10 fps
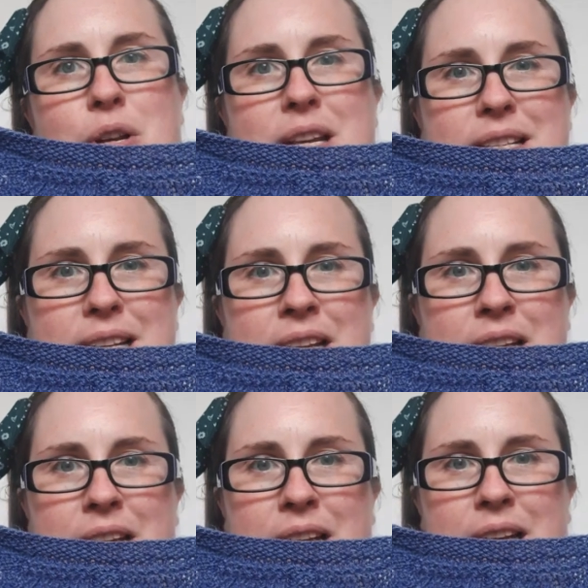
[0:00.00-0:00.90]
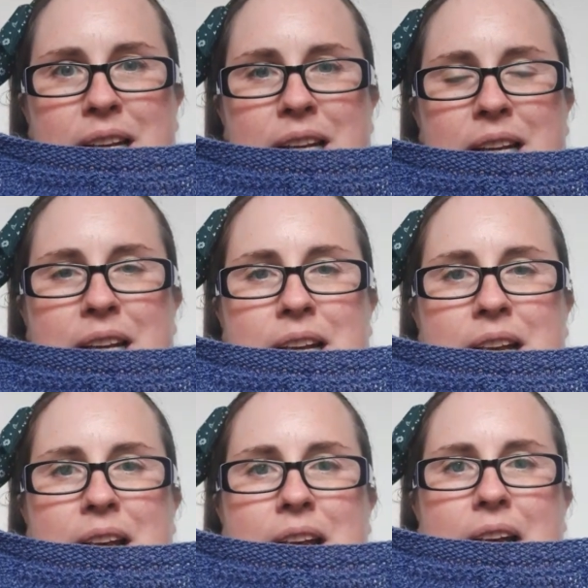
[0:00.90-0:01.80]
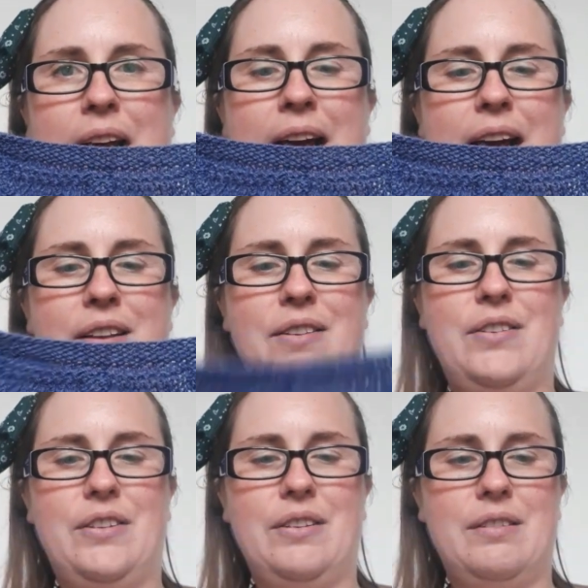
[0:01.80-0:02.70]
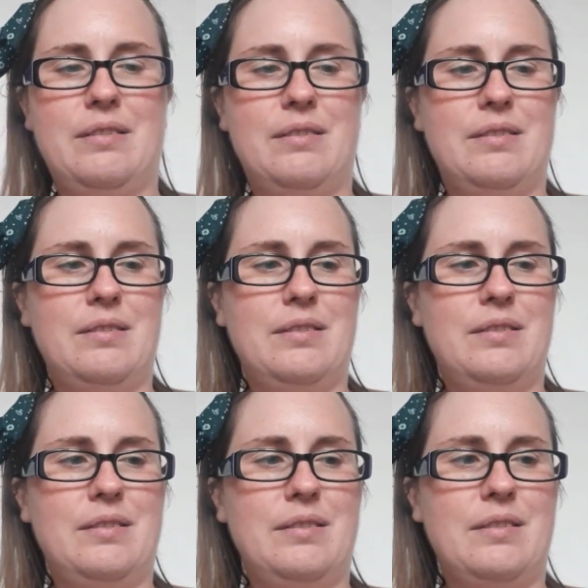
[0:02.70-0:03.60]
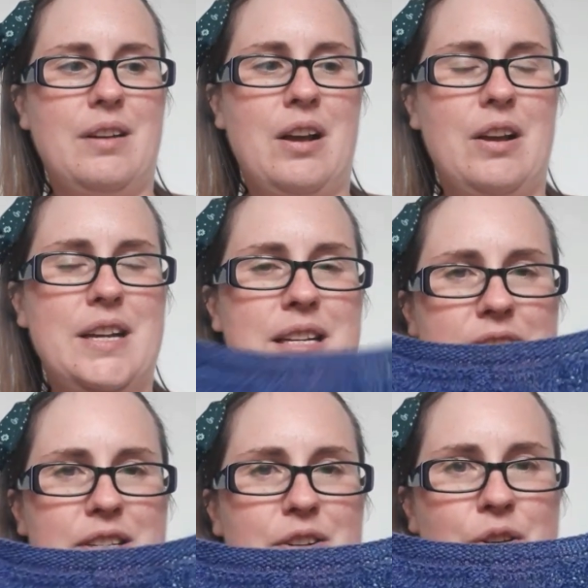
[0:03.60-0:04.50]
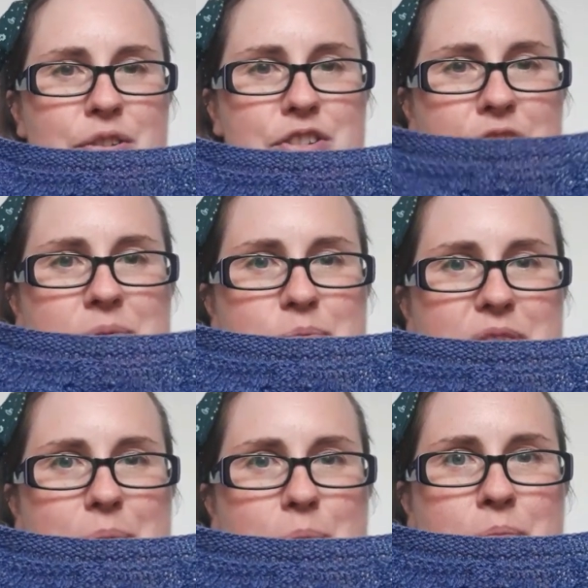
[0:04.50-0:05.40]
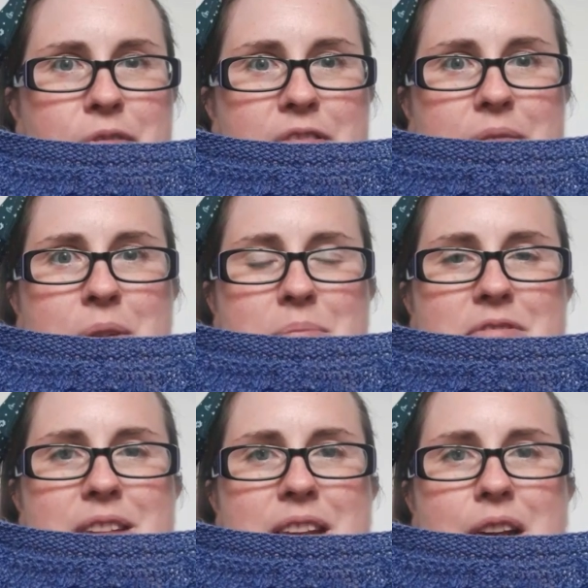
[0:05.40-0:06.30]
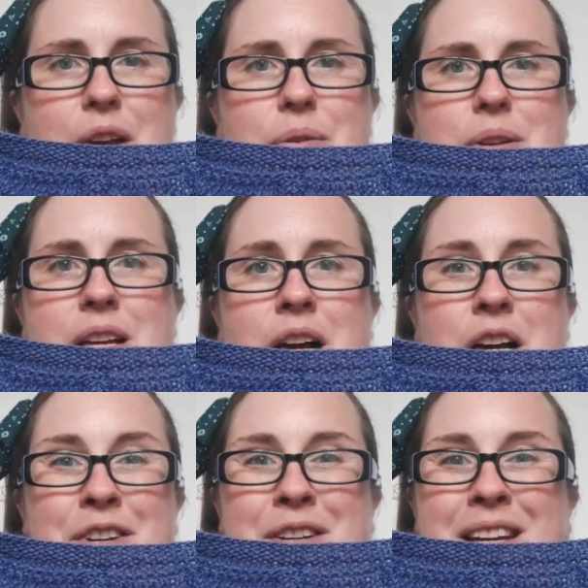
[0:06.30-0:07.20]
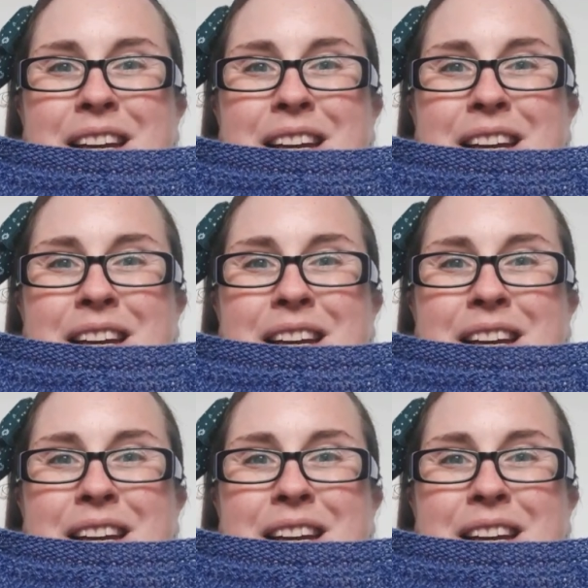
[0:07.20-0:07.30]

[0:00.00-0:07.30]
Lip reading: Knitting, and I knitted it on a James Brett with merino yarn.